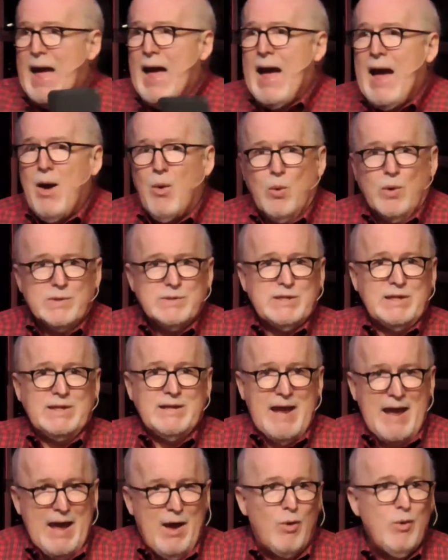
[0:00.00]
hours
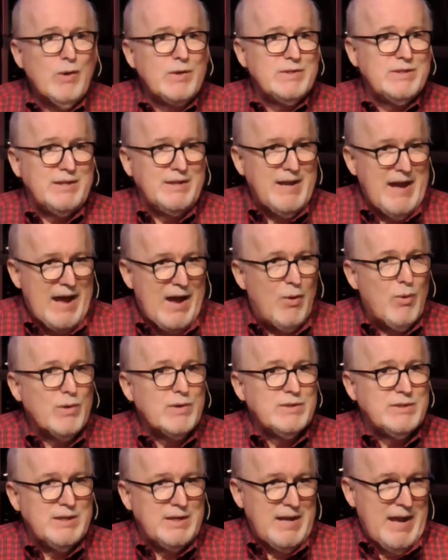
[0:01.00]
and hours and
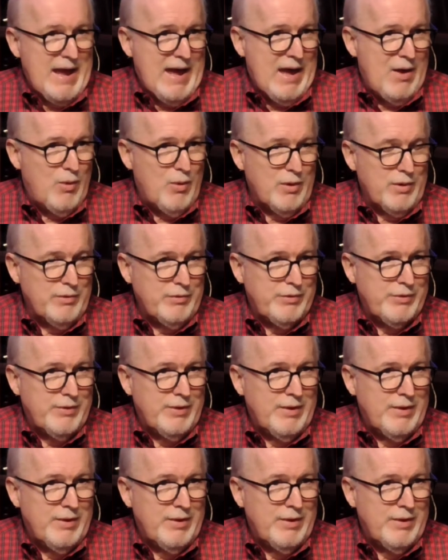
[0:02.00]
hours and hours